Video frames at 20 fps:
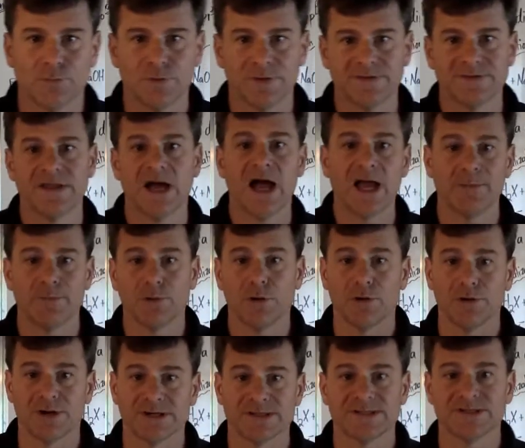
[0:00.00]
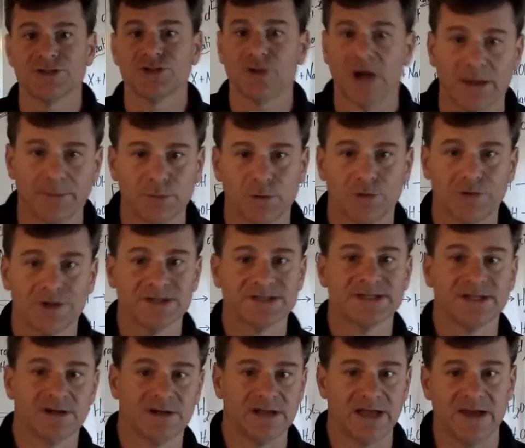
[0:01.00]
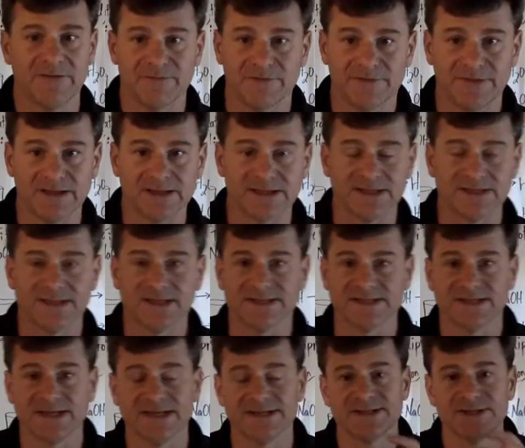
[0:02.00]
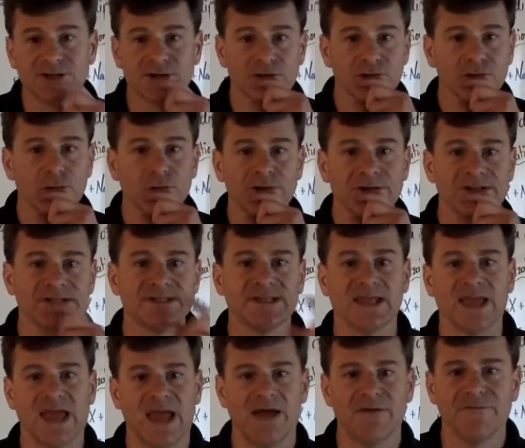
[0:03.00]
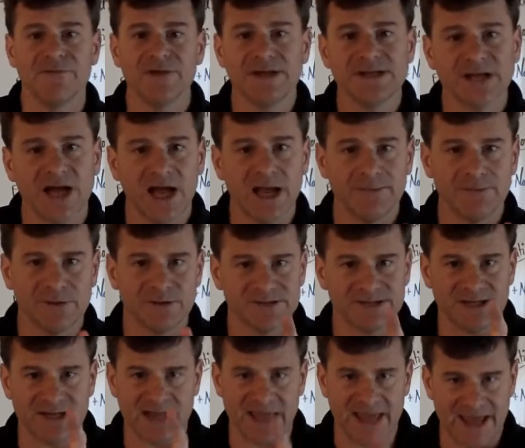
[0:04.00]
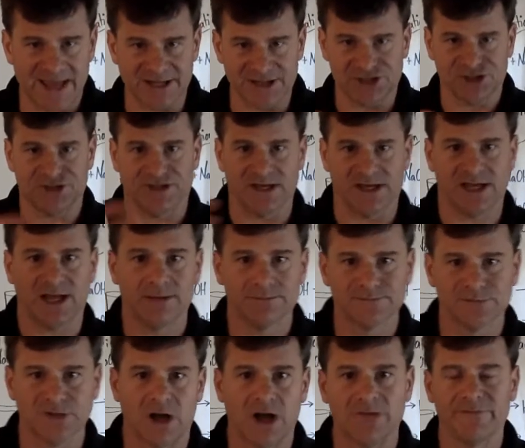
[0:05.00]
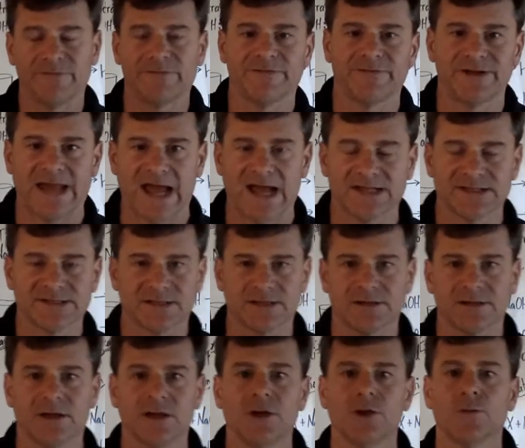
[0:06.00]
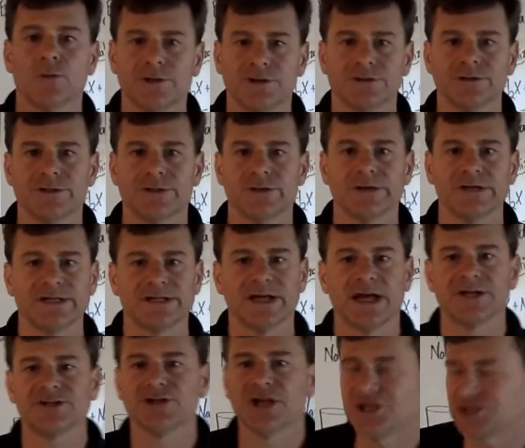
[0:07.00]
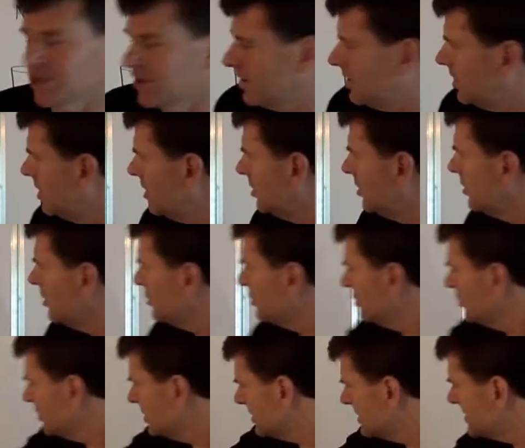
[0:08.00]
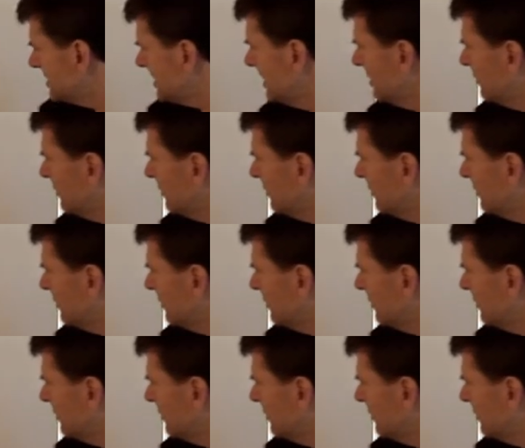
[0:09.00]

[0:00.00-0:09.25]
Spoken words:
with diprotics and triprotics and everything like this is you're going to see every time there's an H that comes off of an acid when you're doing a titration, you're going to see